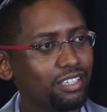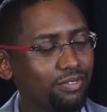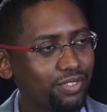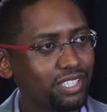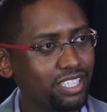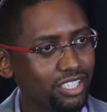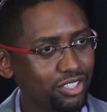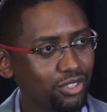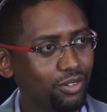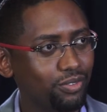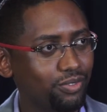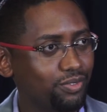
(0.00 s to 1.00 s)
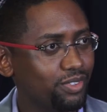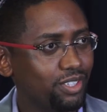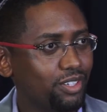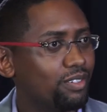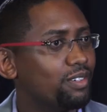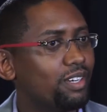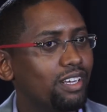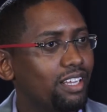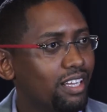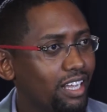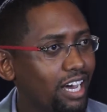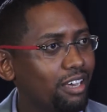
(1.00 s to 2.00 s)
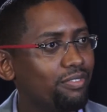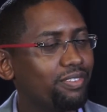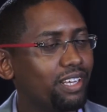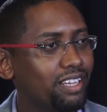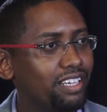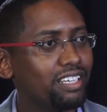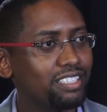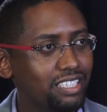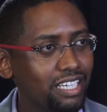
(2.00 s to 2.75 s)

the physics of life and things.